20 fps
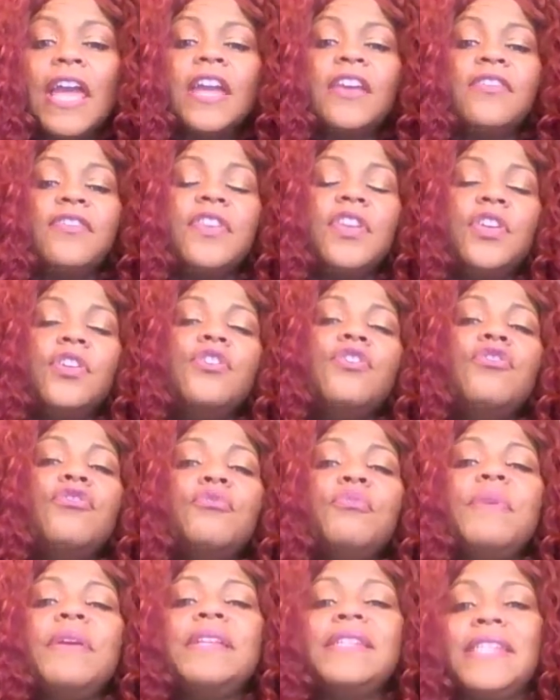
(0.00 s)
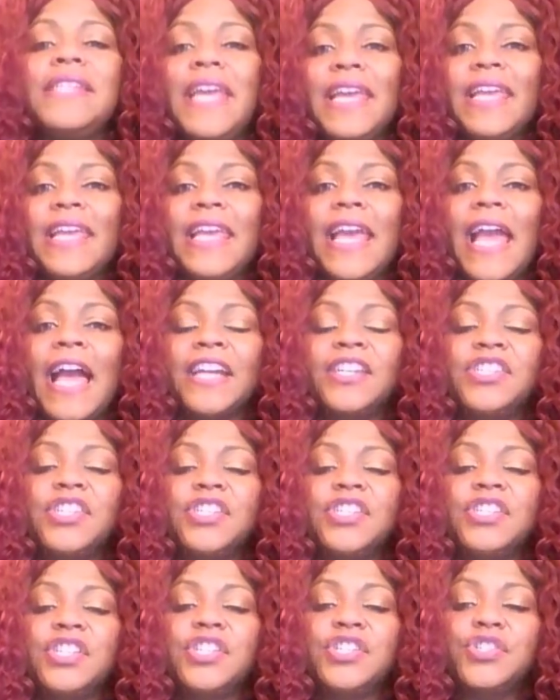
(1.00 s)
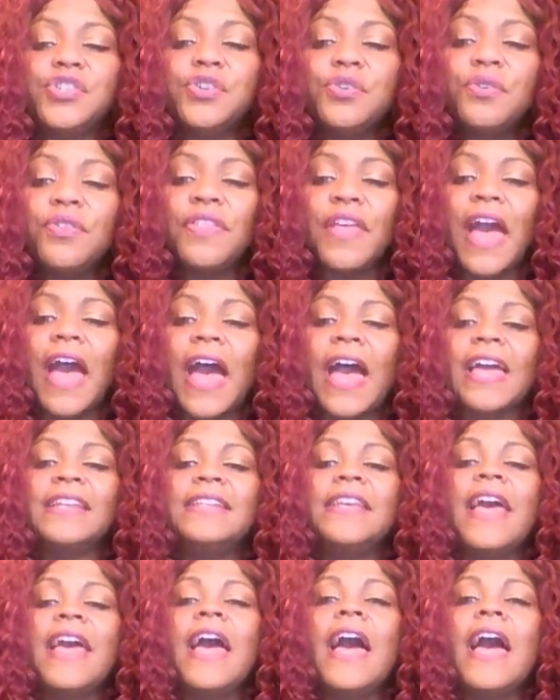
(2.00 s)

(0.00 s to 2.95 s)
if you've been taking action to do that,